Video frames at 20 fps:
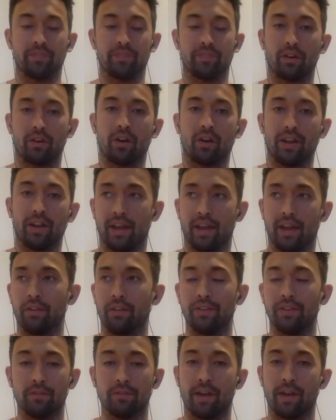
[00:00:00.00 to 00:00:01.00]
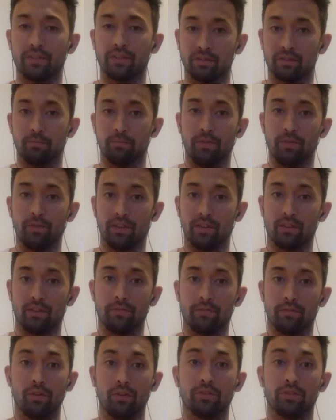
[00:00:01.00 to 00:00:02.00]
you know, kind of health innovations moving into the
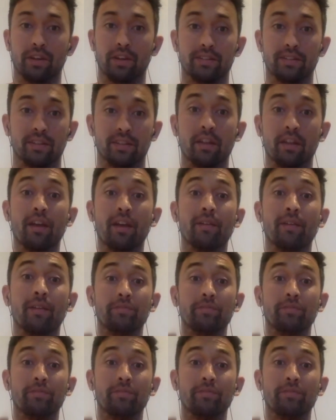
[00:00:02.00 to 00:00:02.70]
future, is that